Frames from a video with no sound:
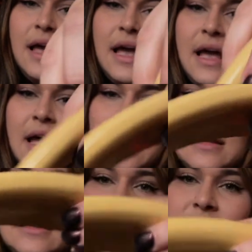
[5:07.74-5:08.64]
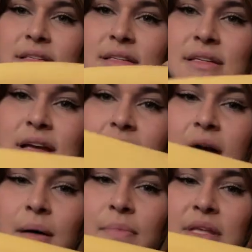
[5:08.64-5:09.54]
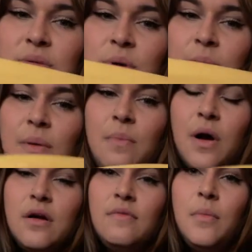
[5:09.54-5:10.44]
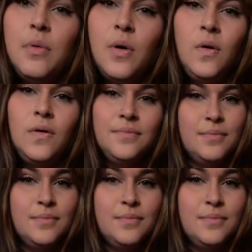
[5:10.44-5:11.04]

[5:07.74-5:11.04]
and this would have been part of a bowl.